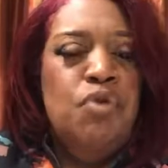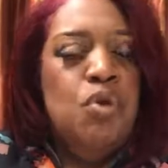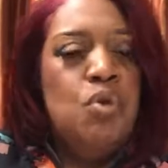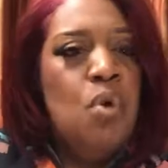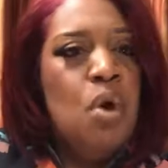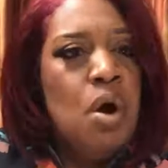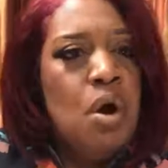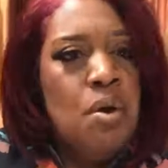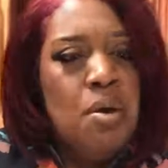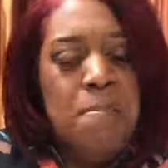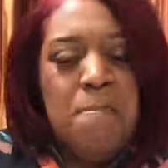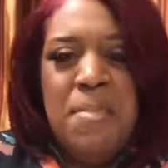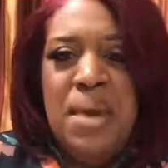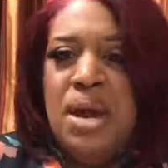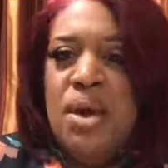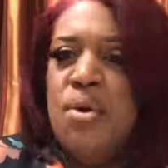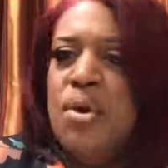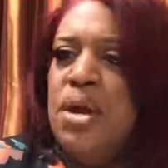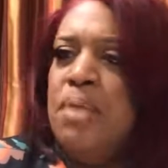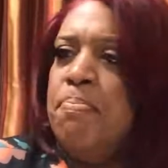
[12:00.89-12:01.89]
you are
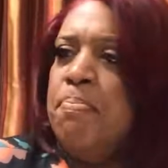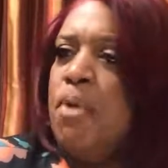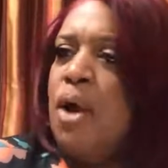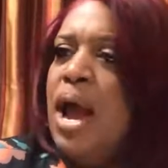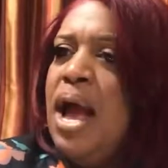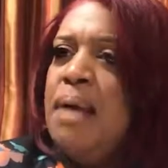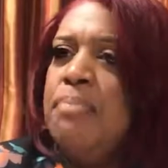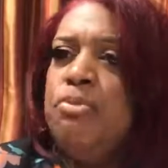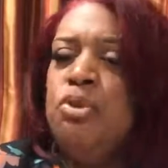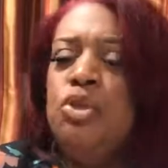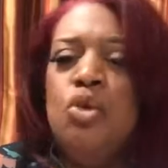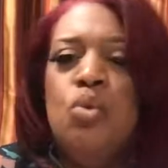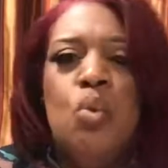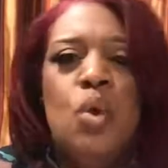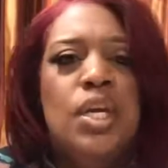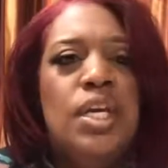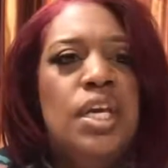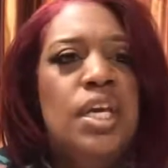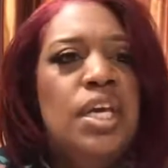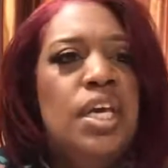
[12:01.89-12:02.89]
married, perhaps you
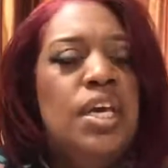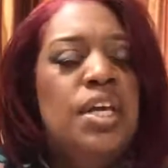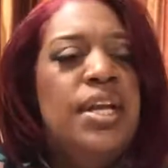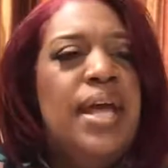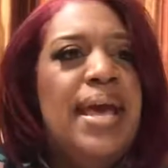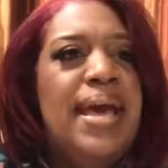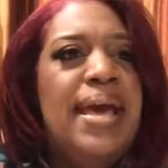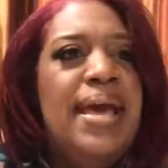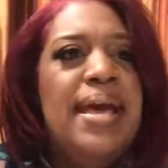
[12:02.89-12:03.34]
want to get